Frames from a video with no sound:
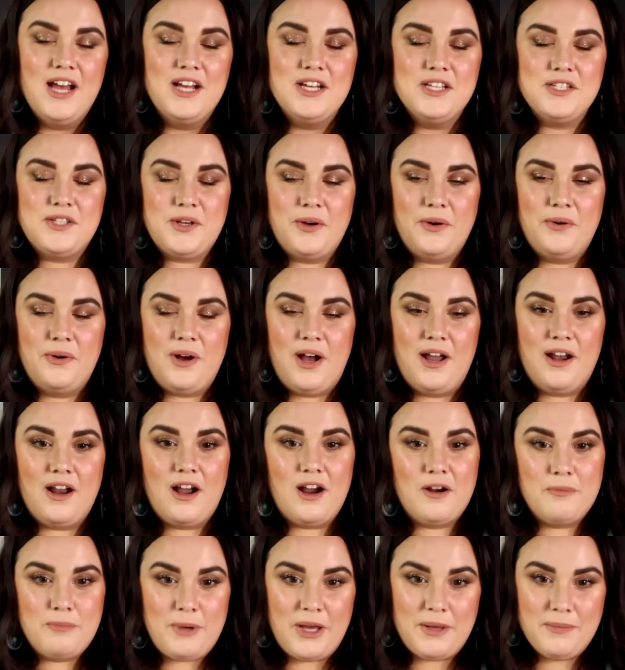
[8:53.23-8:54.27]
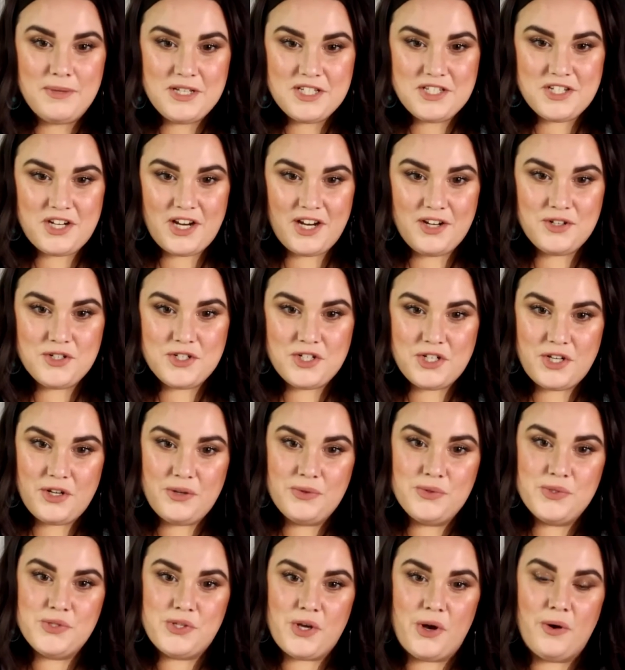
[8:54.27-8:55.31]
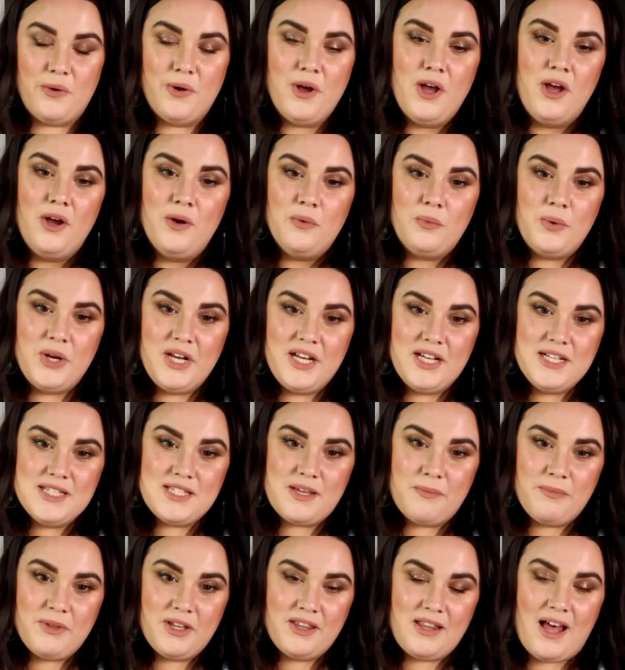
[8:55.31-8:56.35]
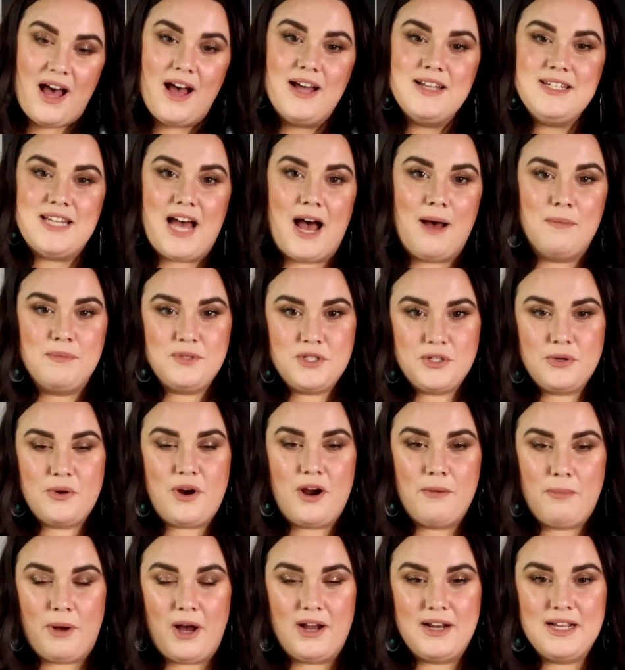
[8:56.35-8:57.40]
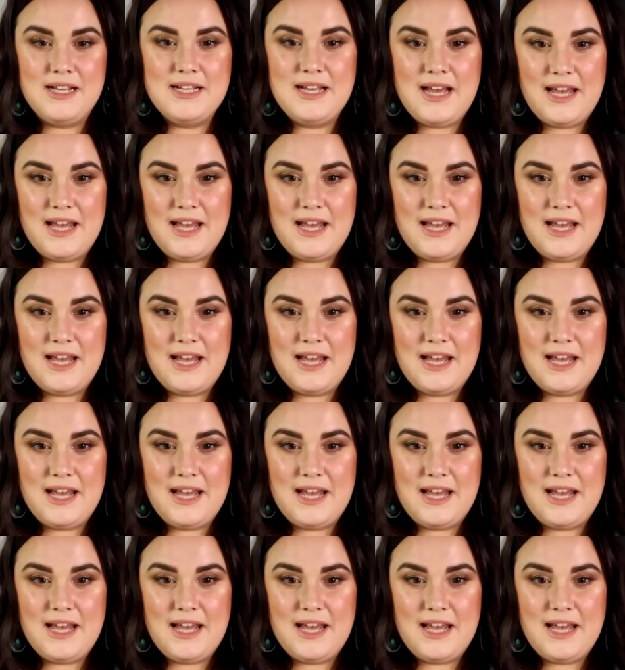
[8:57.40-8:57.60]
so, and our babies change too, so we need something that adapts to our body,